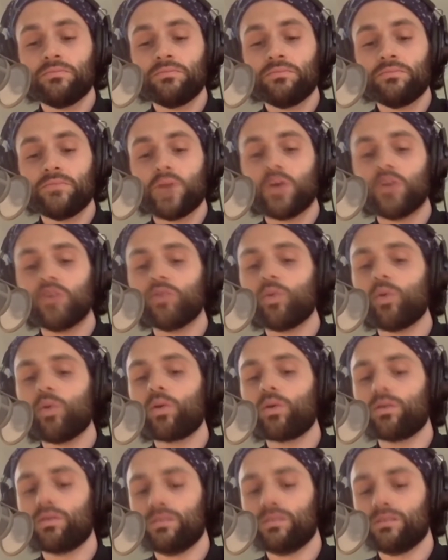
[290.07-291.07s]

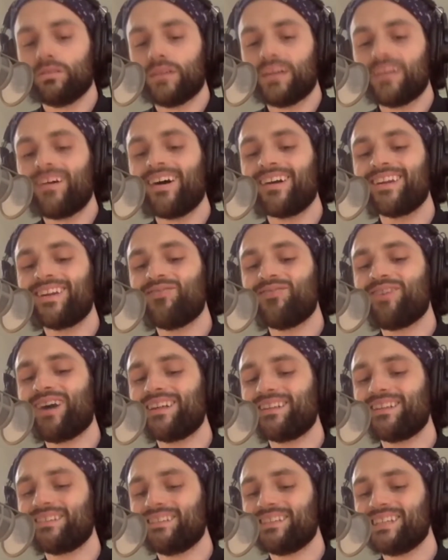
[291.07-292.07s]
Unwarned and
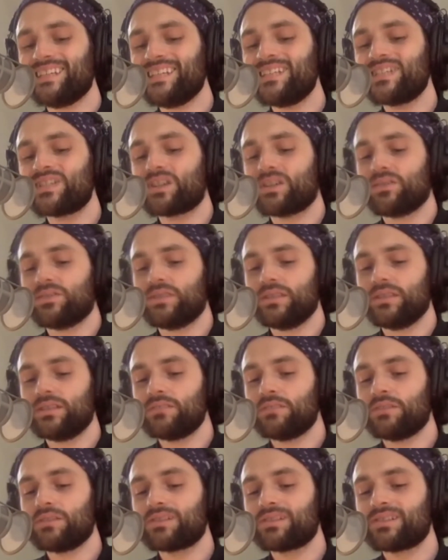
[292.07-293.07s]
uninvited, each of these
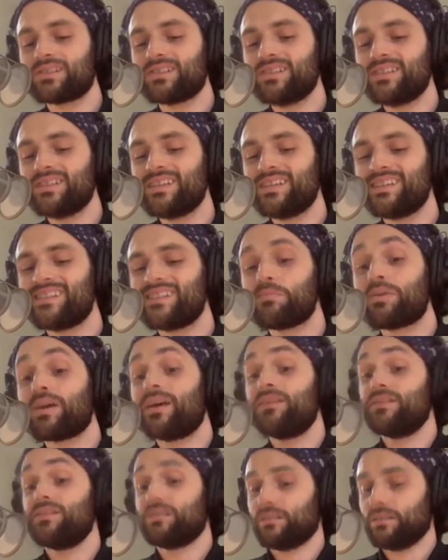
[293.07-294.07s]
must seek
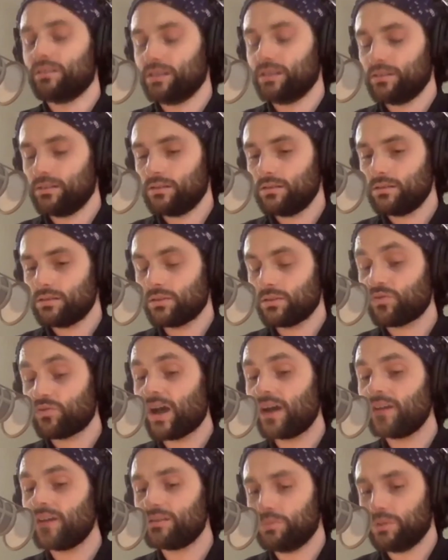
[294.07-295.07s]
independently to
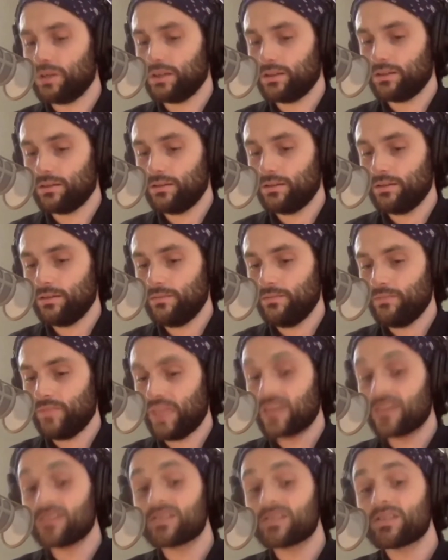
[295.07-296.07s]
find me,
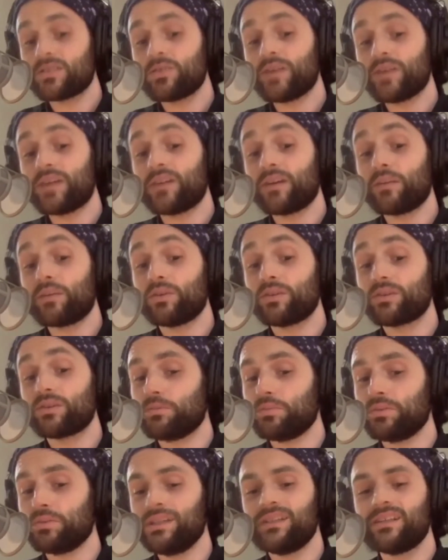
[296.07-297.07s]
and until that number is
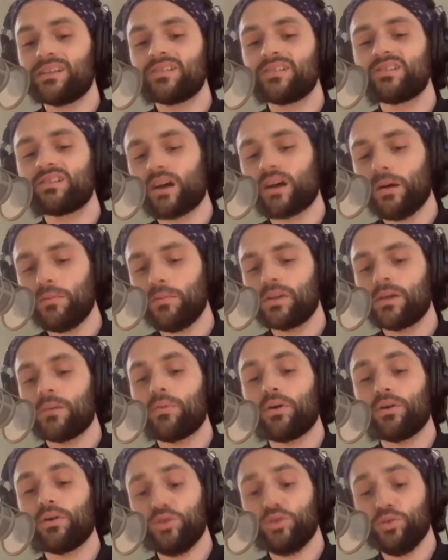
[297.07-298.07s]
complete, it is incumbent
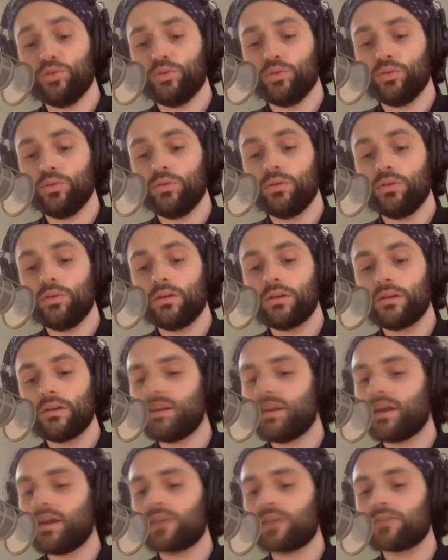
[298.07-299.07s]
upon you
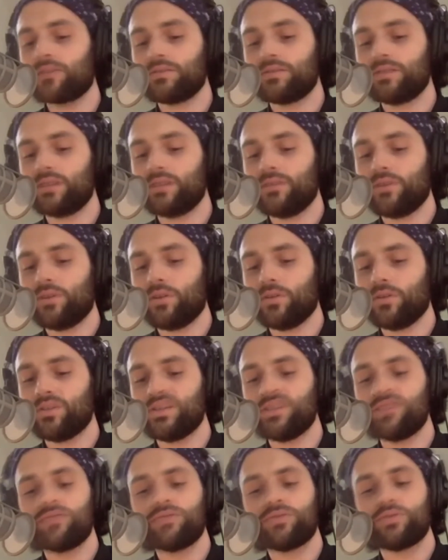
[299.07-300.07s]
not to divulge
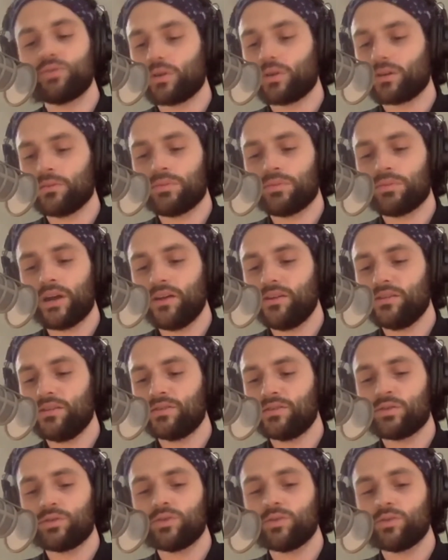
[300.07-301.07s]
either to your
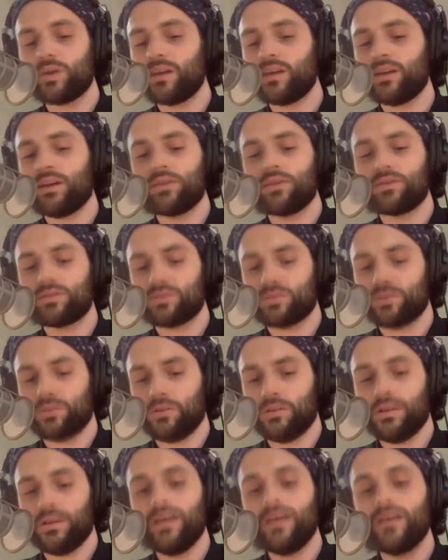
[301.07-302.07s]
companions or to any other
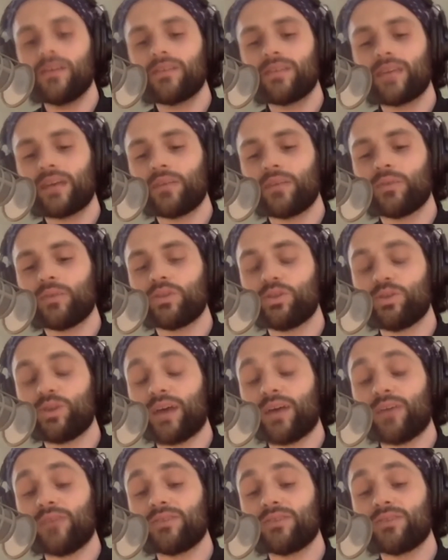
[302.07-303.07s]
soul that which you
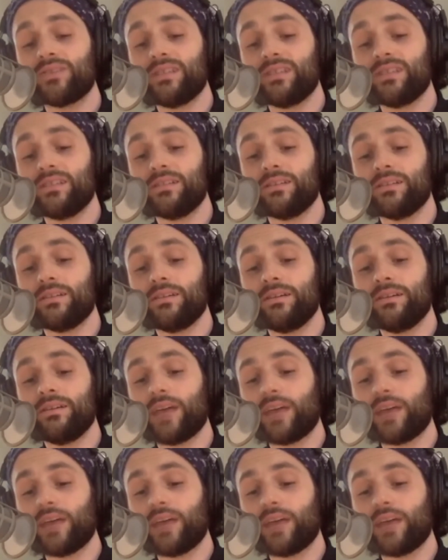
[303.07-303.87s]
have seen and